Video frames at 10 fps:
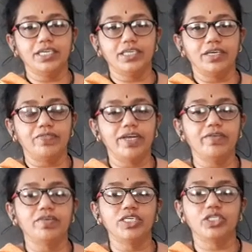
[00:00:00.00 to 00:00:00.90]
a
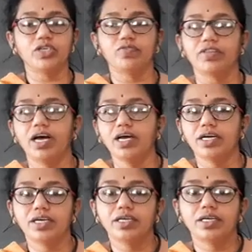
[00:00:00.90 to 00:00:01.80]
different version of the
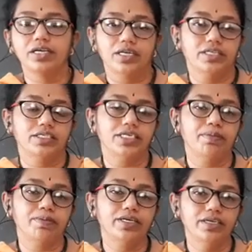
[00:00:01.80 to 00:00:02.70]

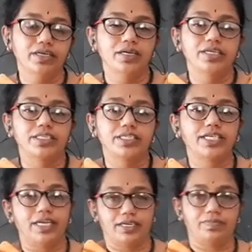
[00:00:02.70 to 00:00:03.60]
chapter
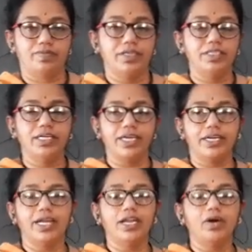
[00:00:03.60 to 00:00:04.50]
cell, isn't
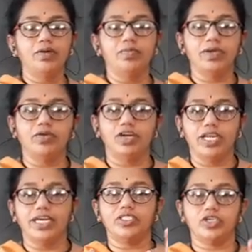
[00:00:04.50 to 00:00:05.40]
it? Till now you have been
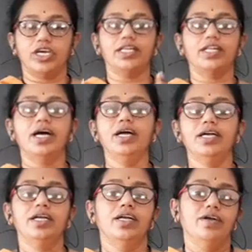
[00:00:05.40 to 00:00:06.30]
only enjoying the
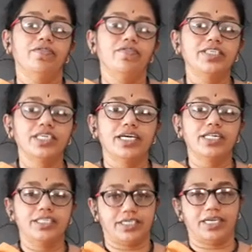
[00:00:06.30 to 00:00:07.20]

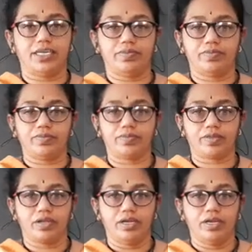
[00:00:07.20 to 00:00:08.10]
physical cell.
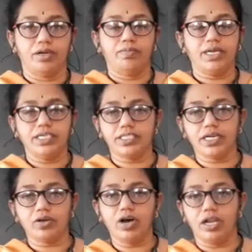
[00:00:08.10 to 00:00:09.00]
But is
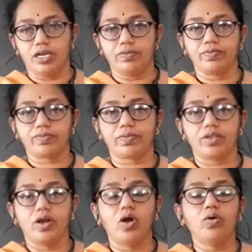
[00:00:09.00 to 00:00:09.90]
that all?
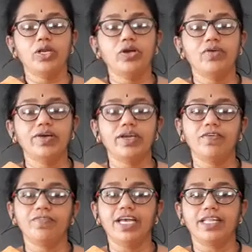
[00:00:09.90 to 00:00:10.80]
Or are you aware
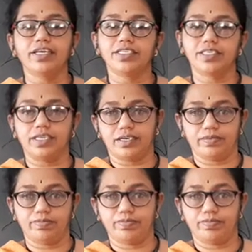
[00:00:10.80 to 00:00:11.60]
of the other cell?